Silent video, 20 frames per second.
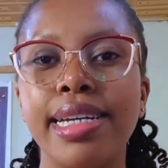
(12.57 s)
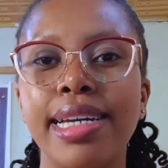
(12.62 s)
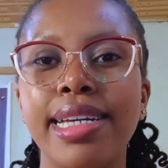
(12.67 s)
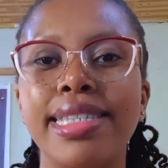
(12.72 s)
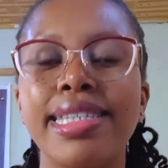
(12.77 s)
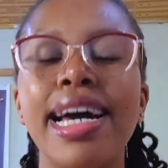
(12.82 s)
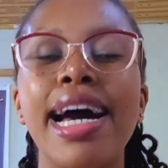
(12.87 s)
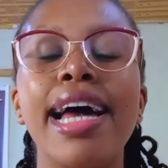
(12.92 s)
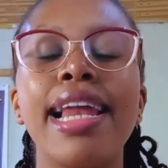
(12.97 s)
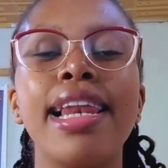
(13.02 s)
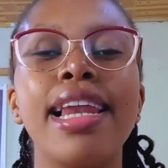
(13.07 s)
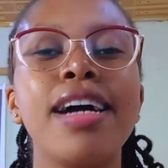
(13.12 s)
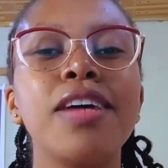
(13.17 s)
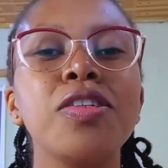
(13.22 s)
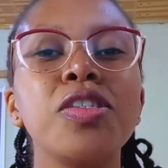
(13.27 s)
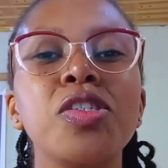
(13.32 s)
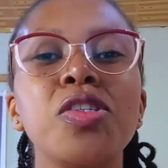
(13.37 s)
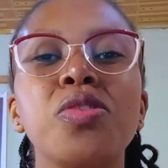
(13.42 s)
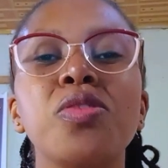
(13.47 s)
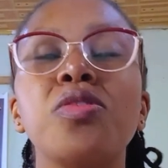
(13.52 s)
It
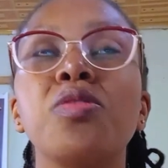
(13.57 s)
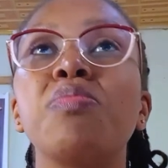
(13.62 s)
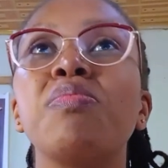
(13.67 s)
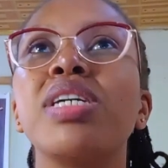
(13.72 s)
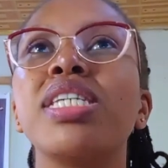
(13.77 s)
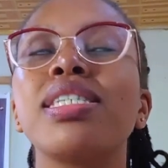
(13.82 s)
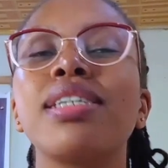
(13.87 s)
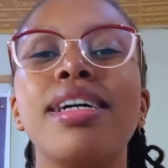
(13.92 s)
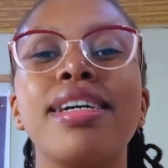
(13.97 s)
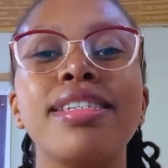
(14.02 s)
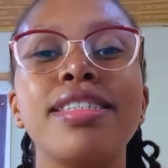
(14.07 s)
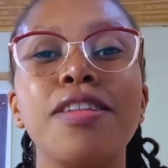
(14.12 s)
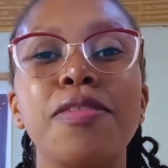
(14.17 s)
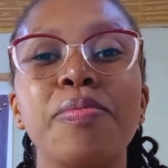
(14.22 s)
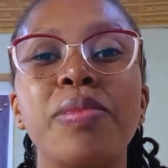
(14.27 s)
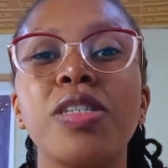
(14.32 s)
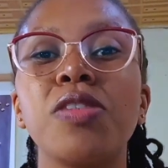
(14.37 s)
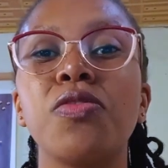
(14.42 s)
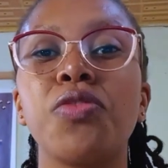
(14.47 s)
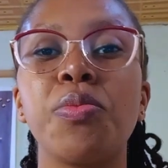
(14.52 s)
allows you to meet
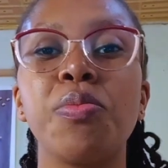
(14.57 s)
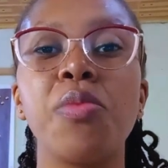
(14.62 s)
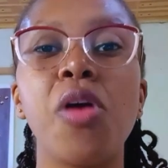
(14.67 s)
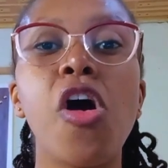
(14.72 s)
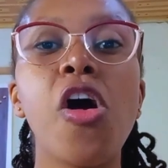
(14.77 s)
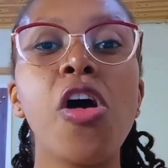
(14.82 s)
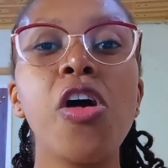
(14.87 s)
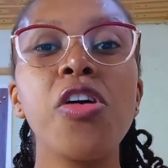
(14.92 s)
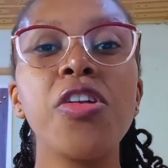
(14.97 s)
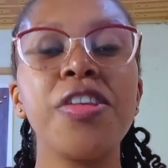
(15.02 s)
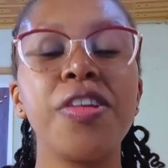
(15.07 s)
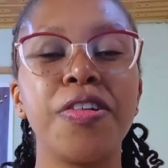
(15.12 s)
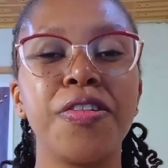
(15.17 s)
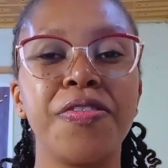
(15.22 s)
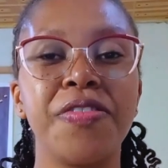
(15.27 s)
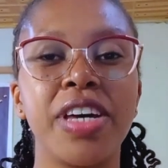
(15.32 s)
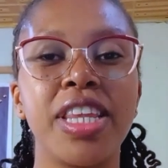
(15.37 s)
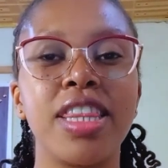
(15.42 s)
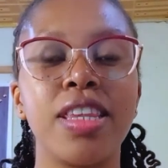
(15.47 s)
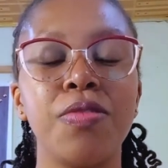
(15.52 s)
customers from all
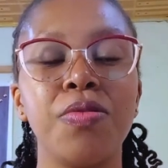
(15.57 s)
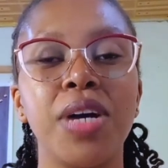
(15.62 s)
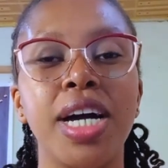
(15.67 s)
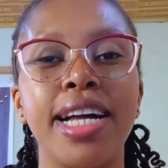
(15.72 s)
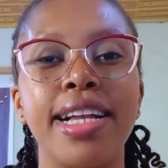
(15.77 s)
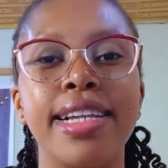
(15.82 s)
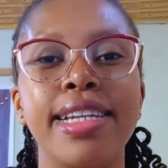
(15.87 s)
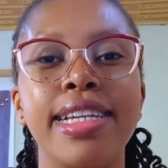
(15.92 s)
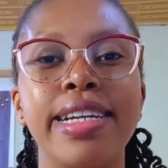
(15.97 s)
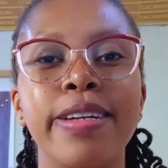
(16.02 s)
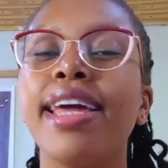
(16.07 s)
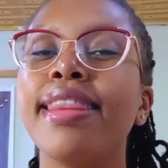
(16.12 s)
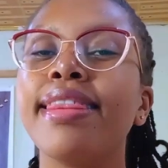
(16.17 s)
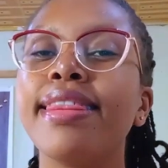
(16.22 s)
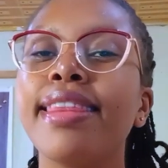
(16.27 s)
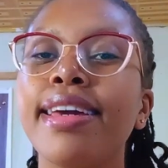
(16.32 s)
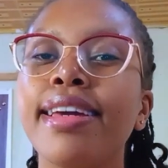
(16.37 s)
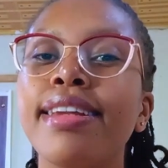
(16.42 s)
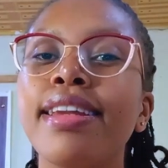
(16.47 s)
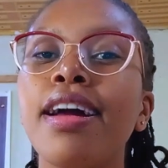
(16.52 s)
over the world. And
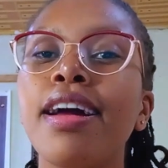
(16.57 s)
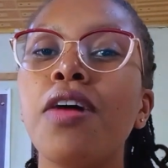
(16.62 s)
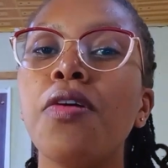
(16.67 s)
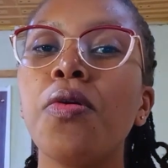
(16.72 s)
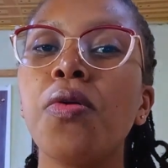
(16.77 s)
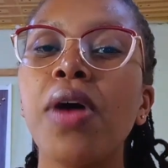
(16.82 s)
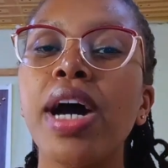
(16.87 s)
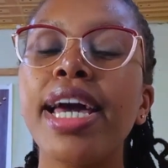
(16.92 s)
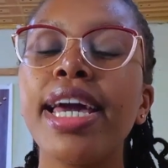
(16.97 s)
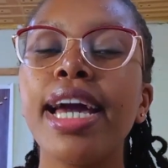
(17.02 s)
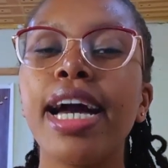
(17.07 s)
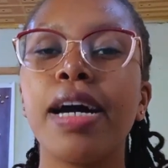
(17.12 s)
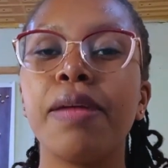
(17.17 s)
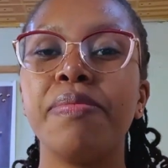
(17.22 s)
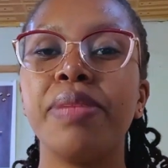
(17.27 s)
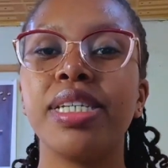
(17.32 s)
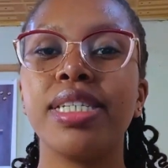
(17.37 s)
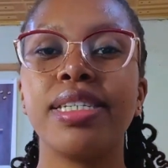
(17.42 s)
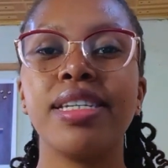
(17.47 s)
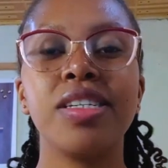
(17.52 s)
then, why a
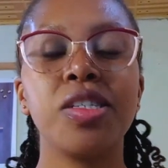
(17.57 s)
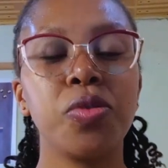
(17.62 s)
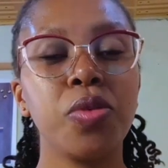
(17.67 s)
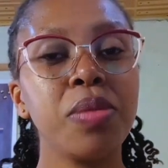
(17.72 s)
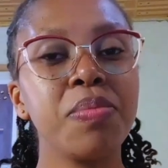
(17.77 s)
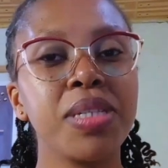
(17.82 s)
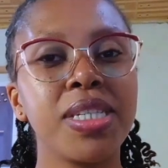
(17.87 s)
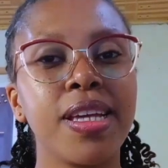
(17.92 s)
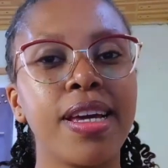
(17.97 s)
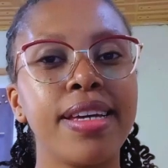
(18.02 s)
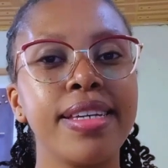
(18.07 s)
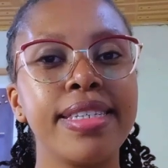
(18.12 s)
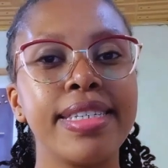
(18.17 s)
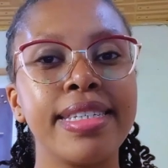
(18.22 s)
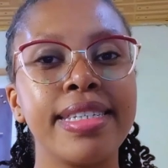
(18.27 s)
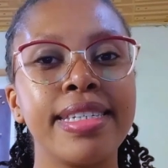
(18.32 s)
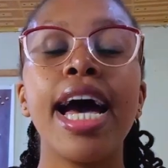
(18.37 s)
business website?